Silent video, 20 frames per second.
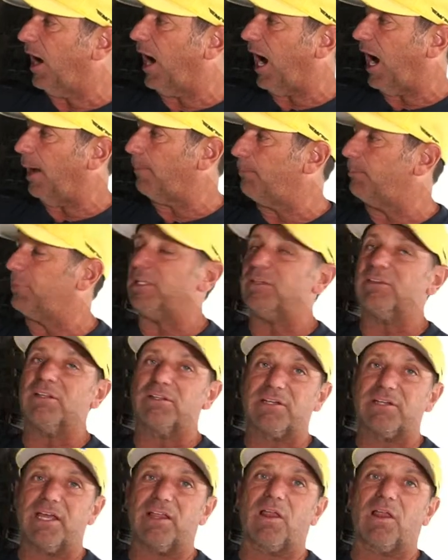I'm beating the
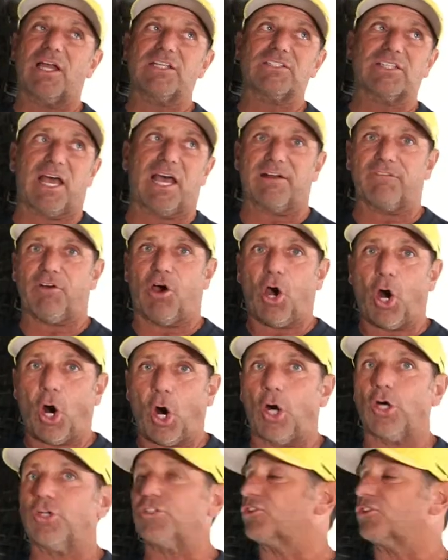daylights out of a
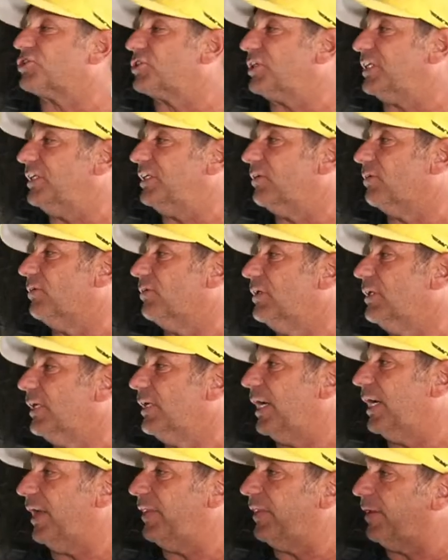hardened steel.
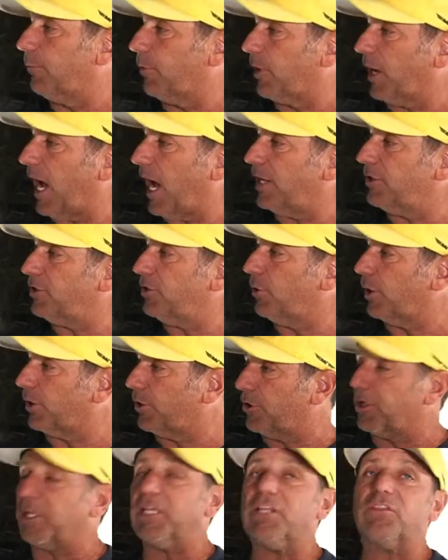And then what I do
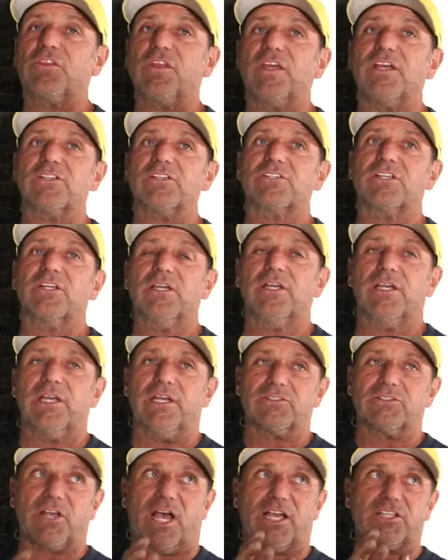underneath this
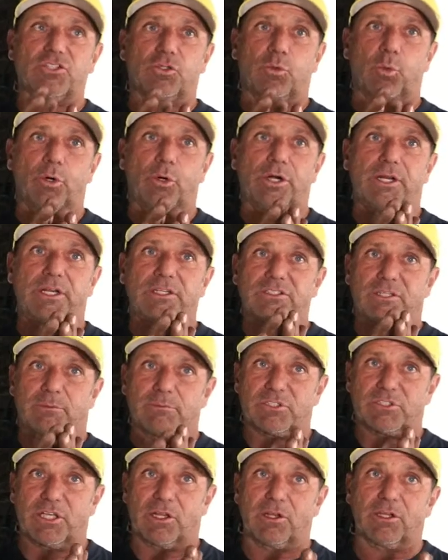is I squirt in
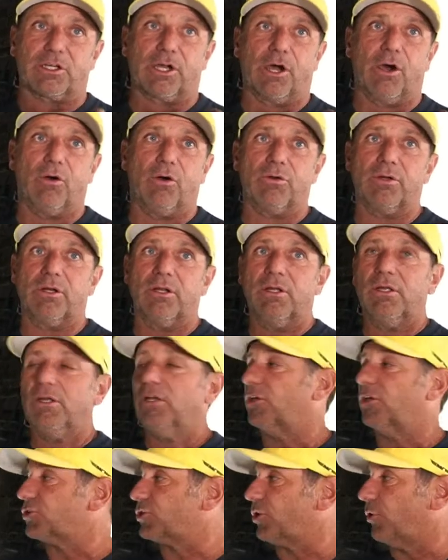some silicone
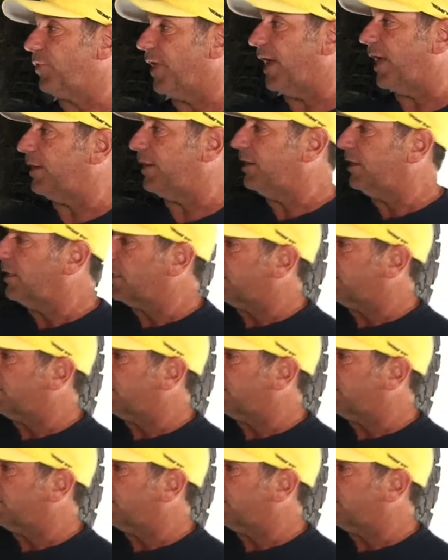so that